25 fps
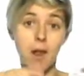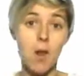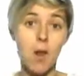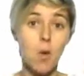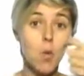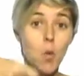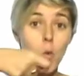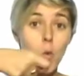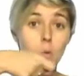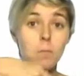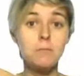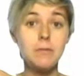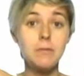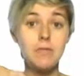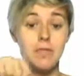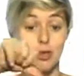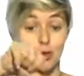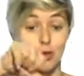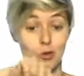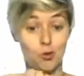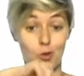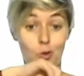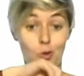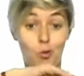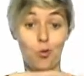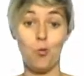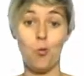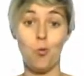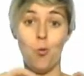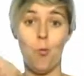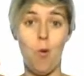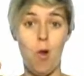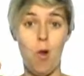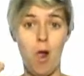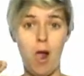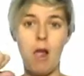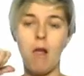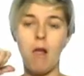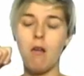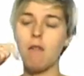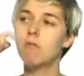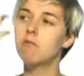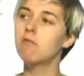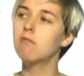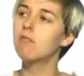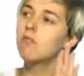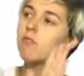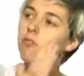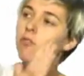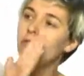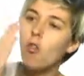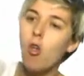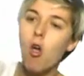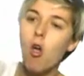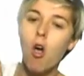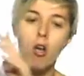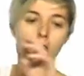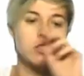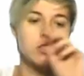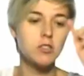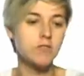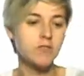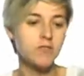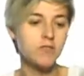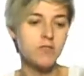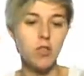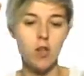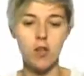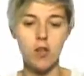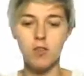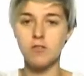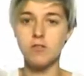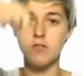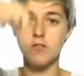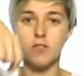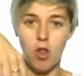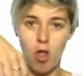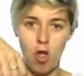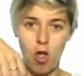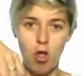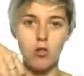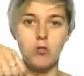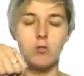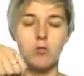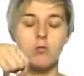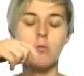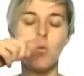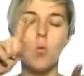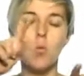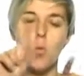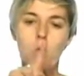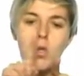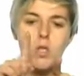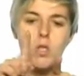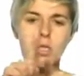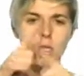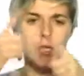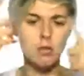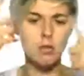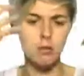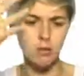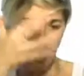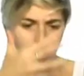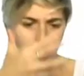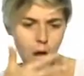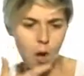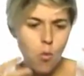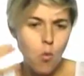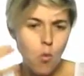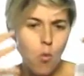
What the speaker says: First, by ensuring stable income for the relay center